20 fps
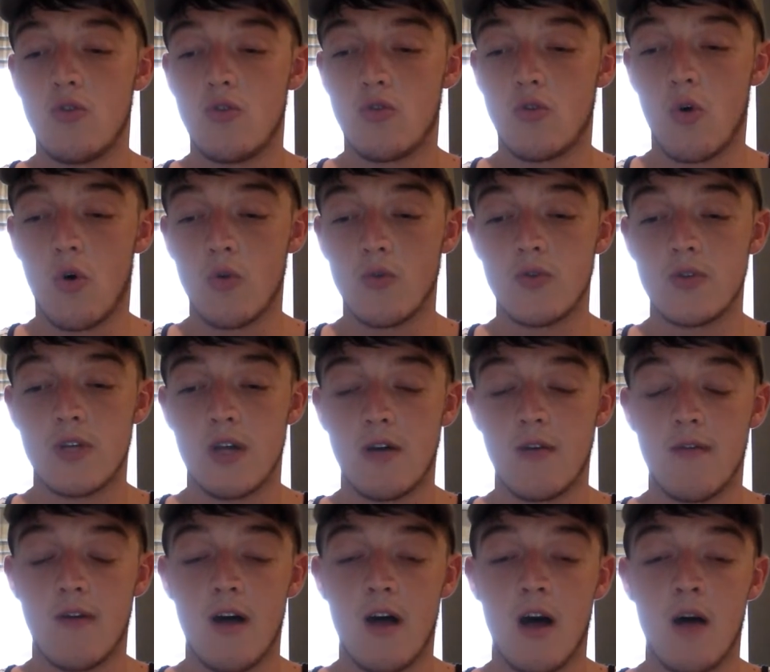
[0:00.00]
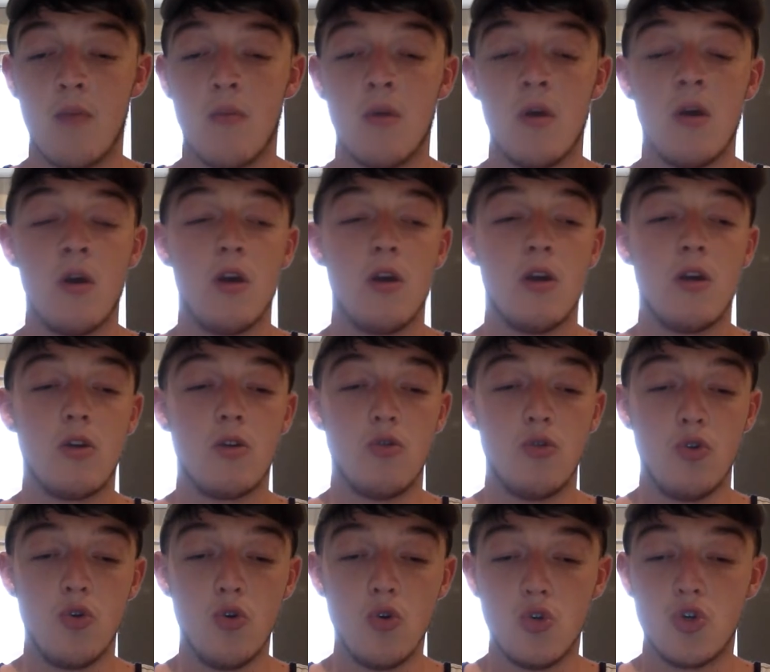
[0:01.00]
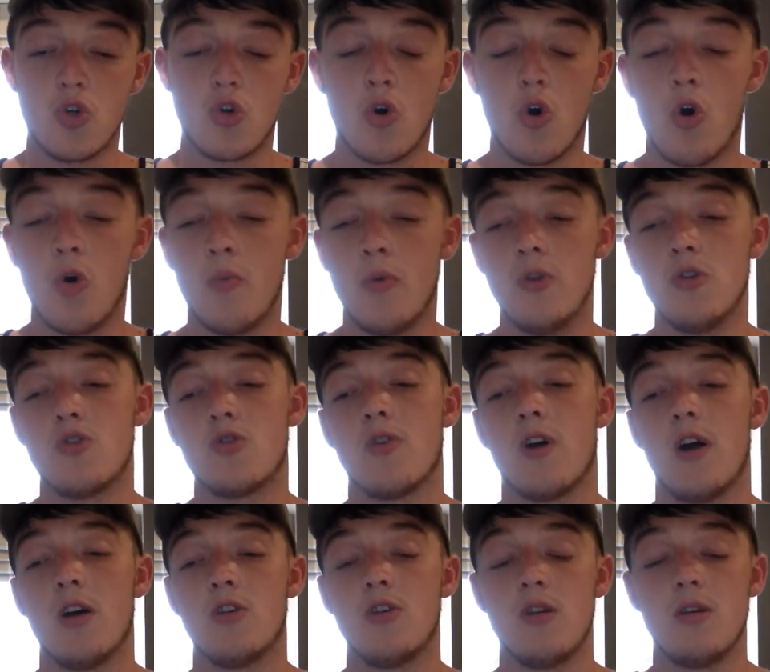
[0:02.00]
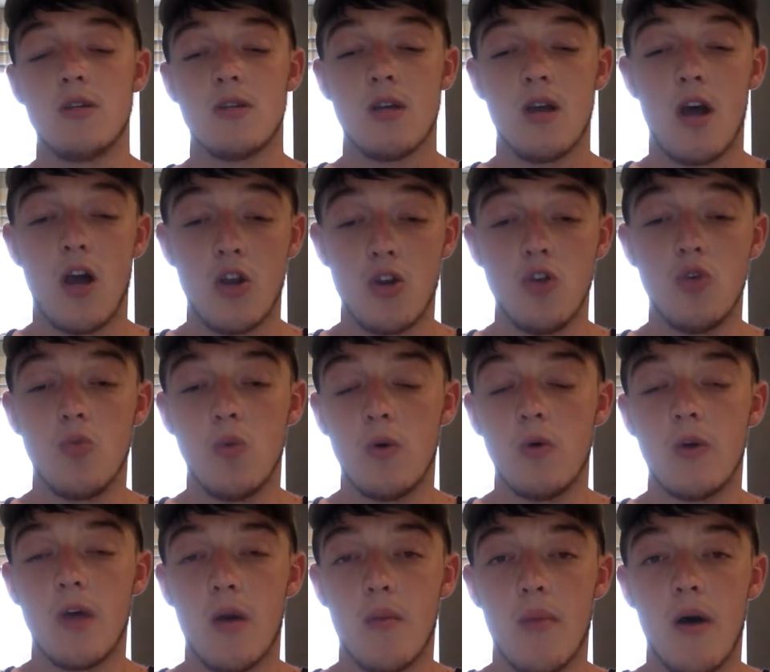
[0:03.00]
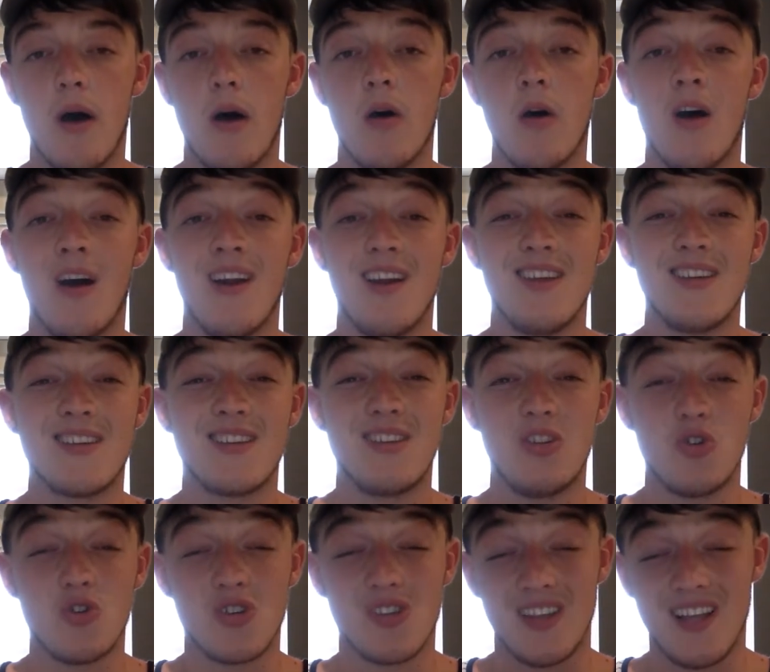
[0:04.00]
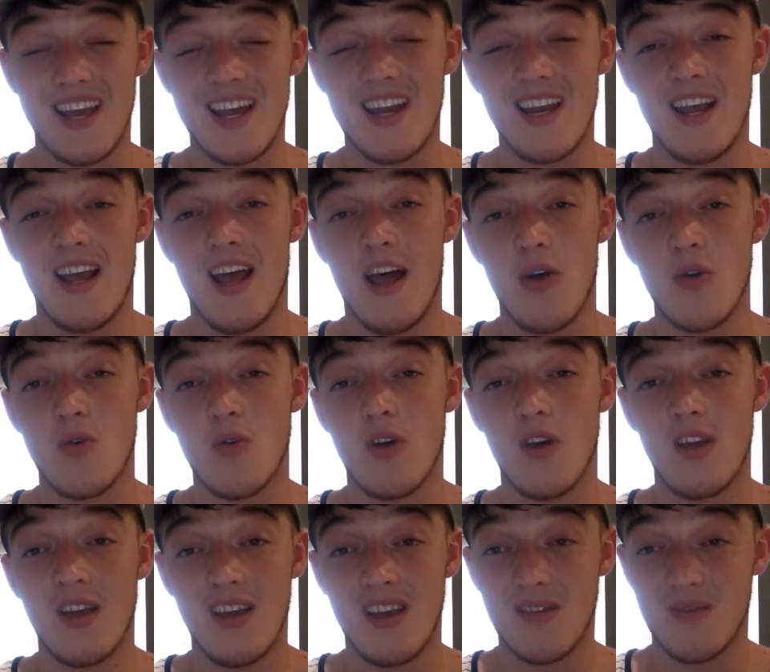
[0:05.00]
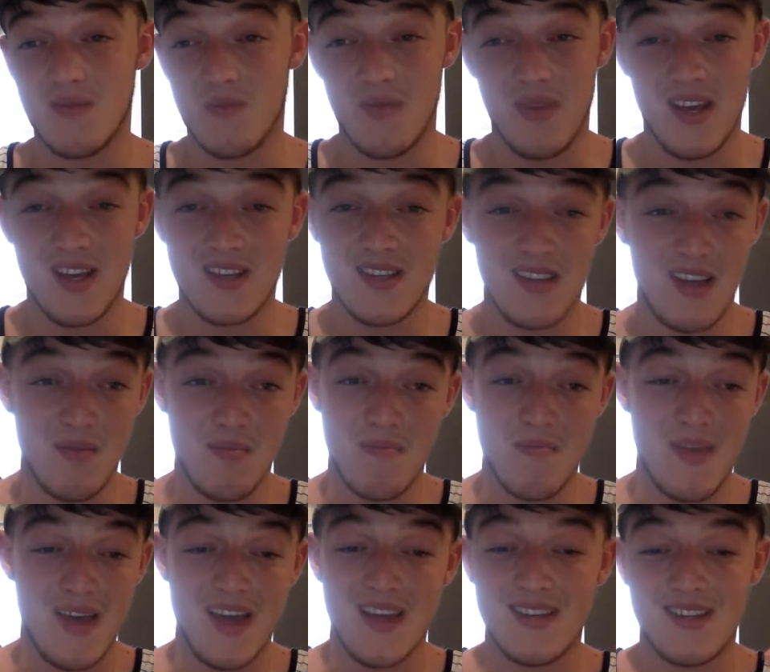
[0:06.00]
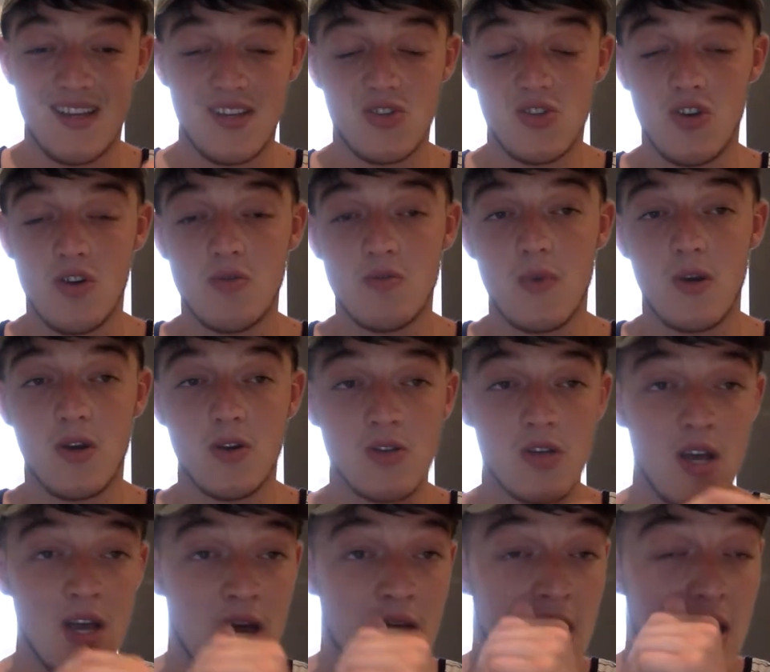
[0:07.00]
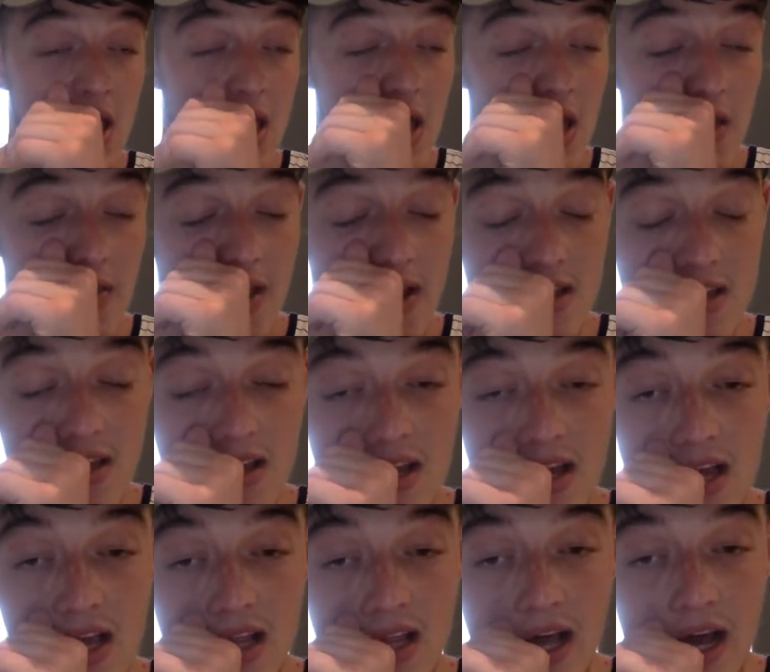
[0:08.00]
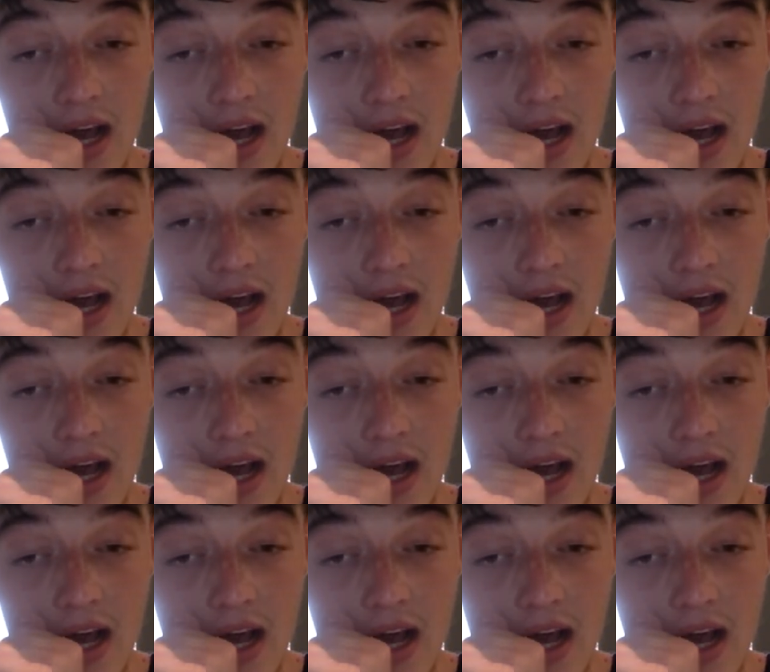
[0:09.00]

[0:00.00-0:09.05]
Don't self-harm. Use your coping strategies and you will get better. And it's just laying it out in basic terms, because at the end of the day,